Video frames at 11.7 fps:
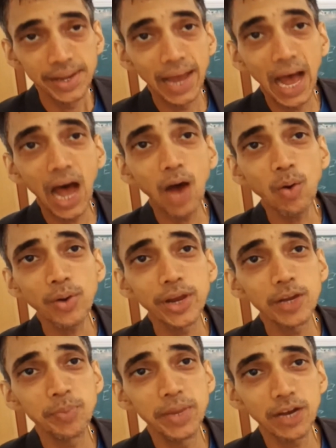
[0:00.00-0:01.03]
Now,
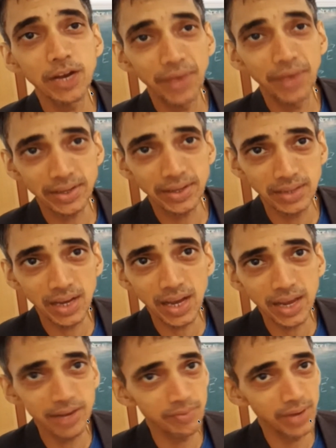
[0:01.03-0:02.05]
being a vector
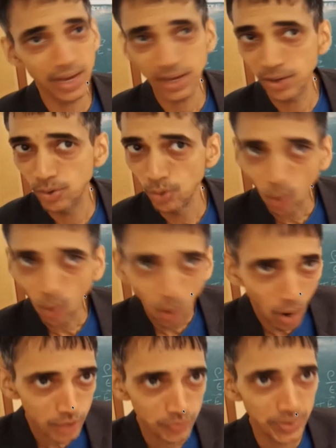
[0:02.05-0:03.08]
and we are in no
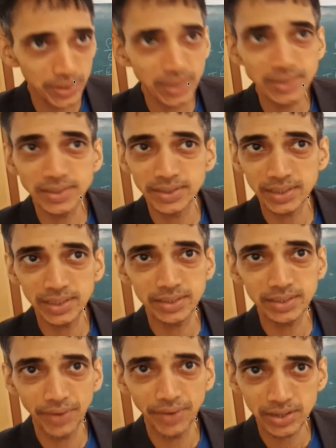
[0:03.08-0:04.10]
odds with it, certainly it's
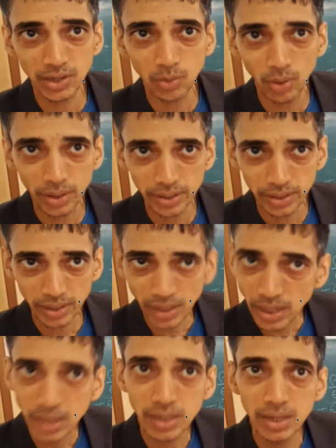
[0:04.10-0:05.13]
a vector quantity.